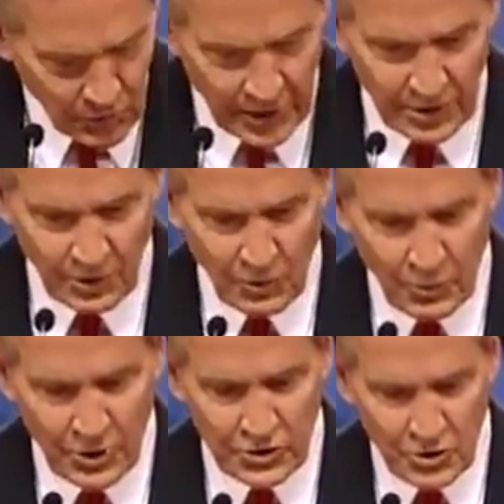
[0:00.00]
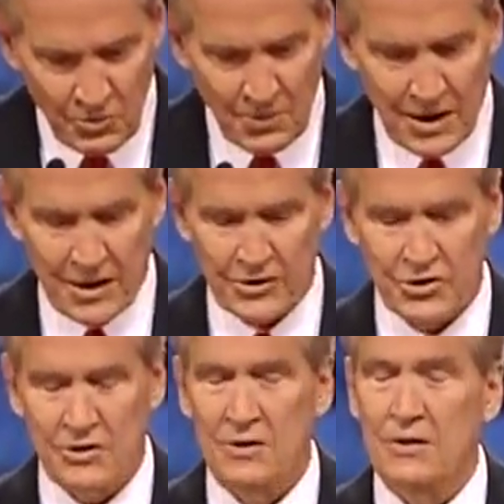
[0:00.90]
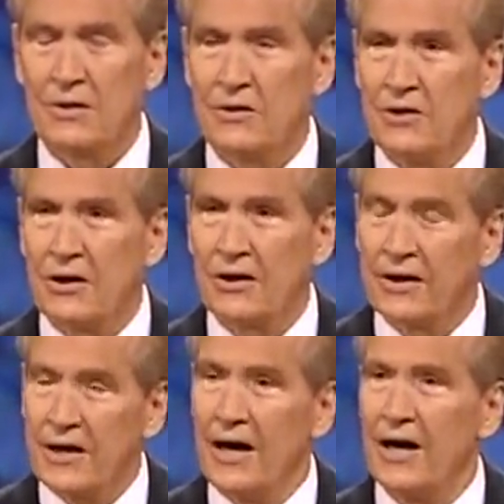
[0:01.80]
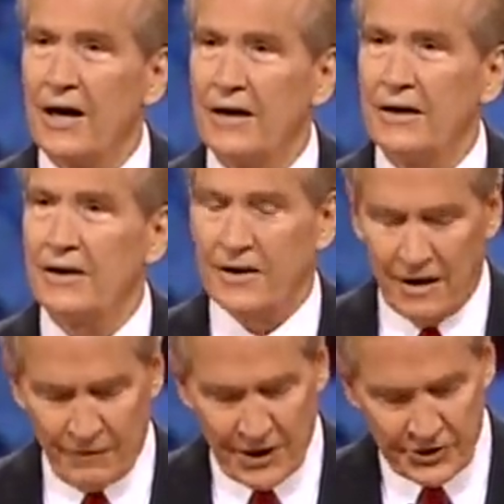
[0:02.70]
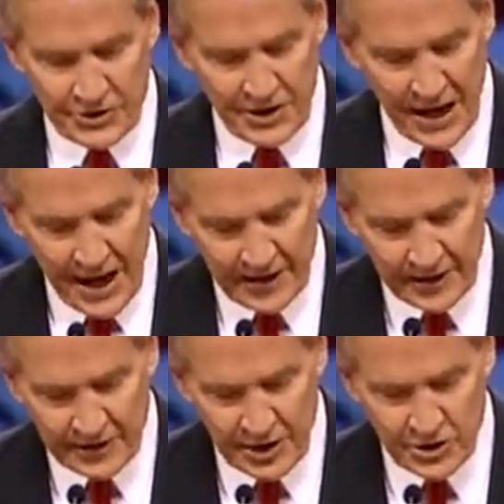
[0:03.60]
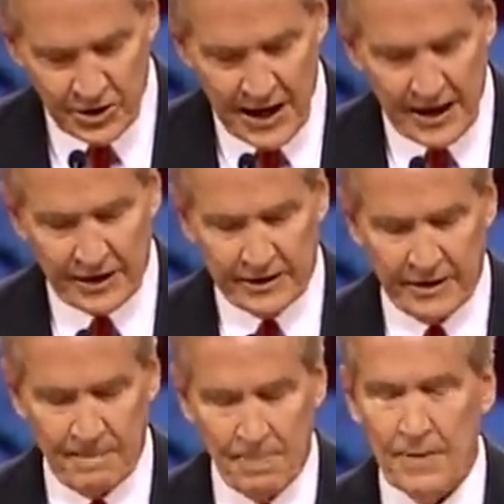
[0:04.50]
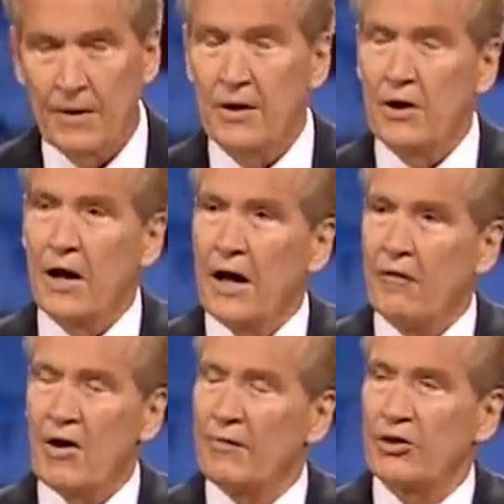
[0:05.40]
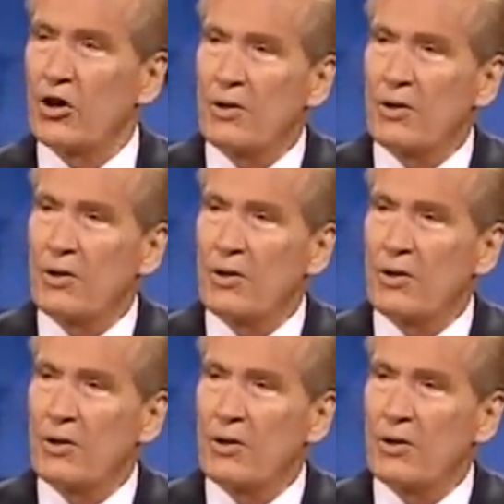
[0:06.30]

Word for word: little with so much? Dear God, give us an intentionality. Have you ever thought